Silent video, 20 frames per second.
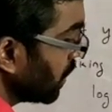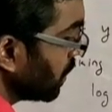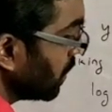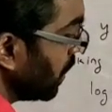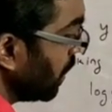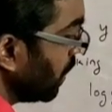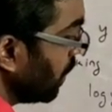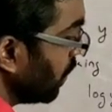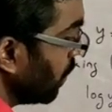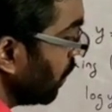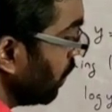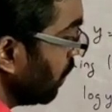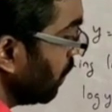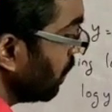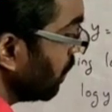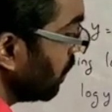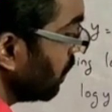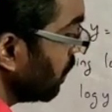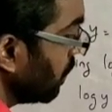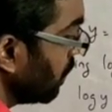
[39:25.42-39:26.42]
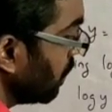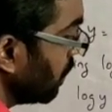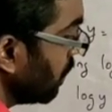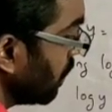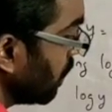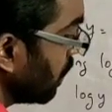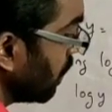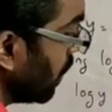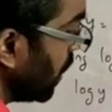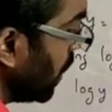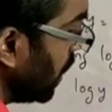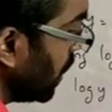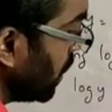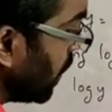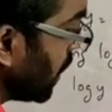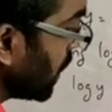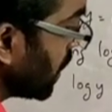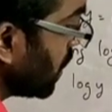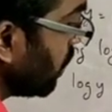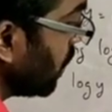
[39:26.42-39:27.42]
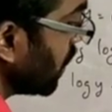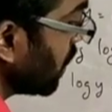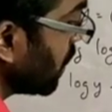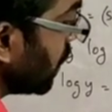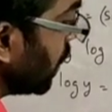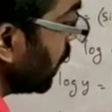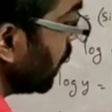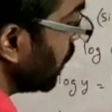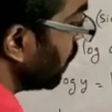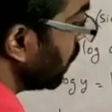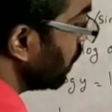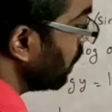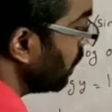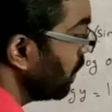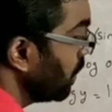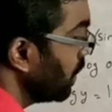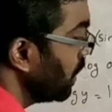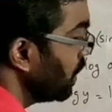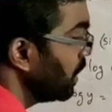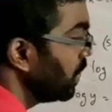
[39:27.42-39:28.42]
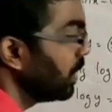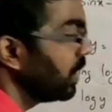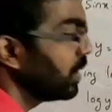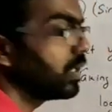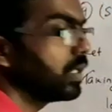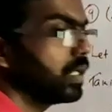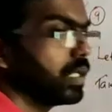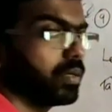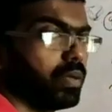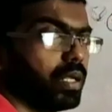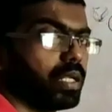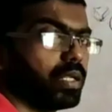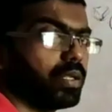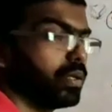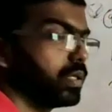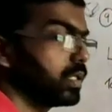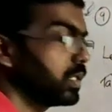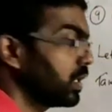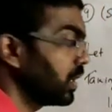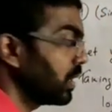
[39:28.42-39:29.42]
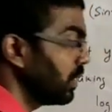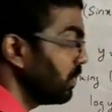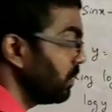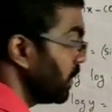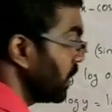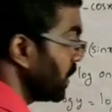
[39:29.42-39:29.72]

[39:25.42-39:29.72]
x into, that is first function into derivative of second